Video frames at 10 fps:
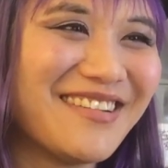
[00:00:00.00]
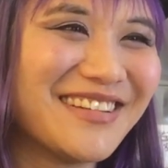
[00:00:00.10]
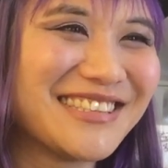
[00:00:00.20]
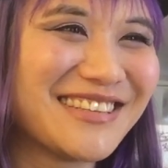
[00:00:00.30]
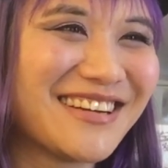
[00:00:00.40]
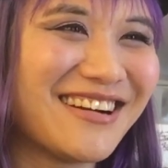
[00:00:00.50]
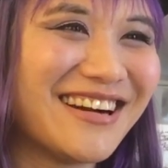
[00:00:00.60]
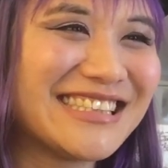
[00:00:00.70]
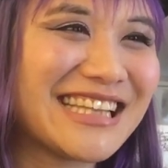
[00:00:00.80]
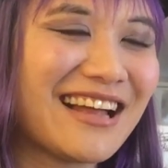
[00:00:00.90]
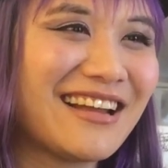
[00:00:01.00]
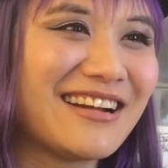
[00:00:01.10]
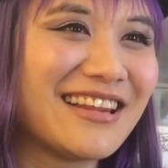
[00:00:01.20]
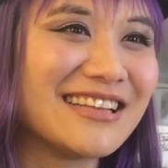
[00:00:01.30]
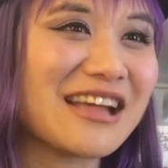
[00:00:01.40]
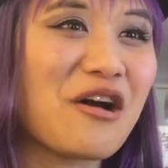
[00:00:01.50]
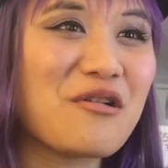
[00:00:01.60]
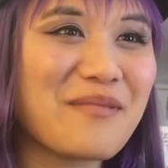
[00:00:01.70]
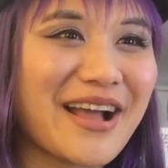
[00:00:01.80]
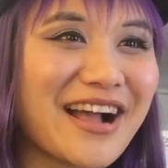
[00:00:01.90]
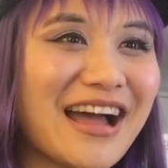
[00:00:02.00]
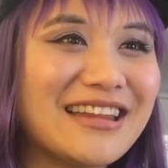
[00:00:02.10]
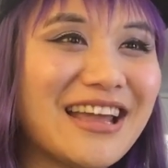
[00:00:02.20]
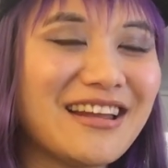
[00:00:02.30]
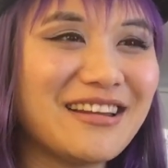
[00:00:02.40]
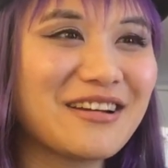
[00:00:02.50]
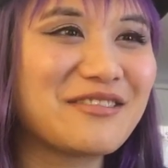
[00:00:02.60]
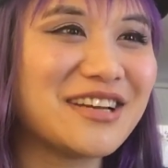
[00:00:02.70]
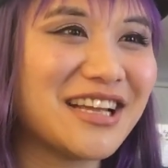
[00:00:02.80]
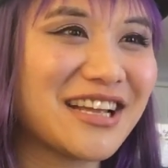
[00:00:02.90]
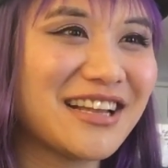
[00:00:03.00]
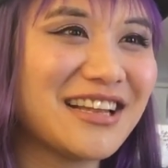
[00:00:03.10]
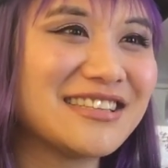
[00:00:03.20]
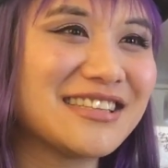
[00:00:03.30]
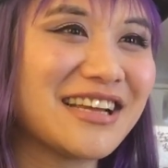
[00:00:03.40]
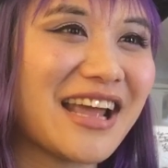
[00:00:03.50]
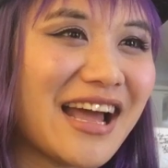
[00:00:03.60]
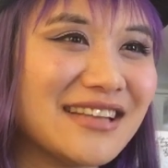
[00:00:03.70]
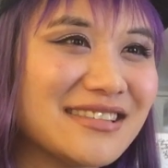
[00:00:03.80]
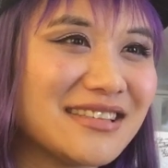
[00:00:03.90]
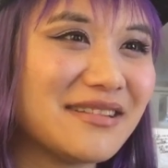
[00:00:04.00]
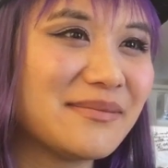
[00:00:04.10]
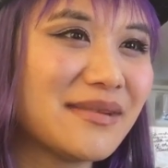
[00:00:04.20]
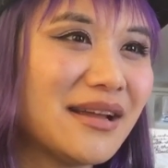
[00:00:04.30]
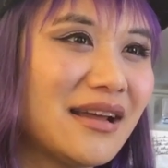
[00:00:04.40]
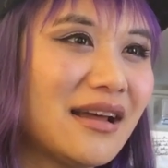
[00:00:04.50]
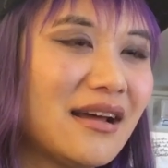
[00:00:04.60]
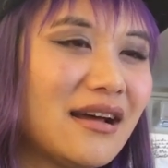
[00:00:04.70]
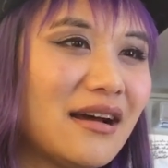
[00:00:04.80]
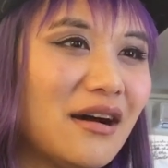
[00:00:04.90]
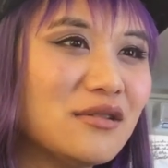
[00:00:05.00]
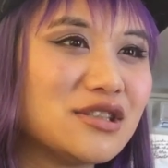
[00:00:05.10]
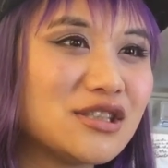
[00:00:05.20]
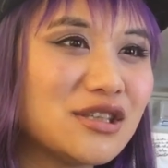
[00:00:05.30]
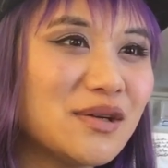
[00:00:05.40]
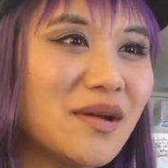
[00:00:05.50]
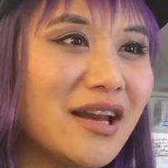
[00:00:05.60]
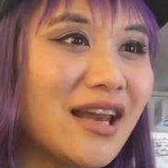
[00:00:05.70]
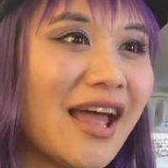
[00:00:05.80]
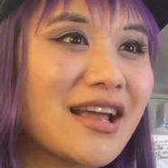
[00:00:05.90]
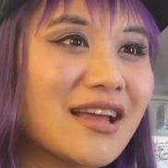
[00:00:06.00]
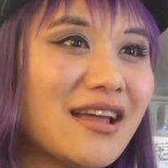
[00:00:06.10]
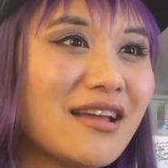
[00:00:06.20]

What sort of art style are this? Oh my god, they look ridiculously handsome. Oh shoot, like,